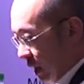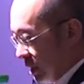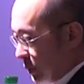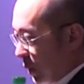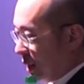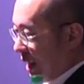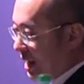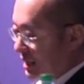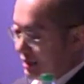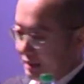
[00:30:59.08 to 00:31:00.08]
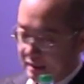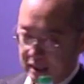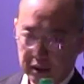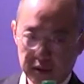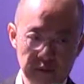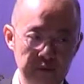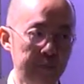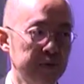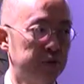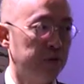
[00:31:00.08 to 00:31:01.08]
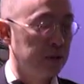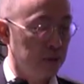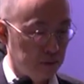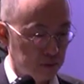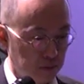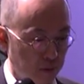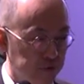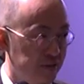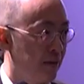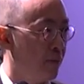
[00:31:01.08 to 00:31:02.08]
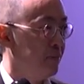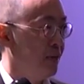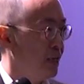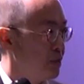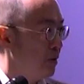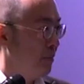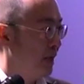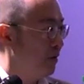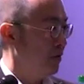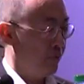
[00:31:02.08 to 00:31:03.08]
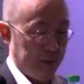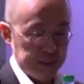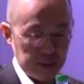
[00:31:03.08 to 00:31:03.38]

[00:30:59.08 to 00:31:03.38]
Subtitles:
as well as pharmaceuticals. Both Singapore and Malaysia will benefit from